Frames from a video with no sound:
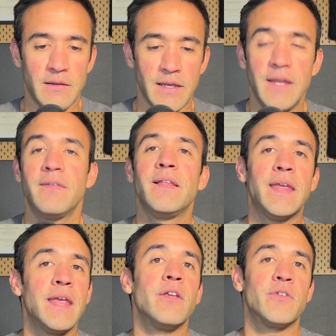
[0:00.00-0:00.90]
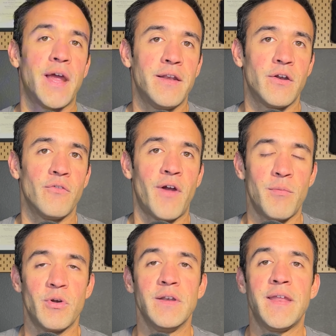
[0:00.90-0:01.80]
easily hit your dietary
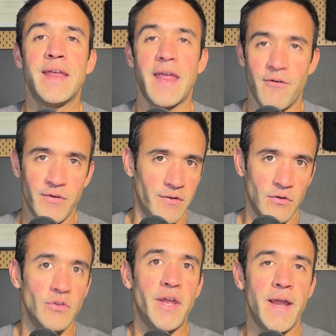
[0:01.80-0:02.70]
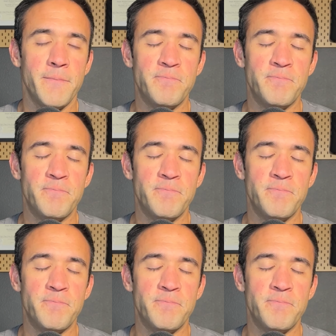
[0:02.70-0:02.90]
fiber intake every single day.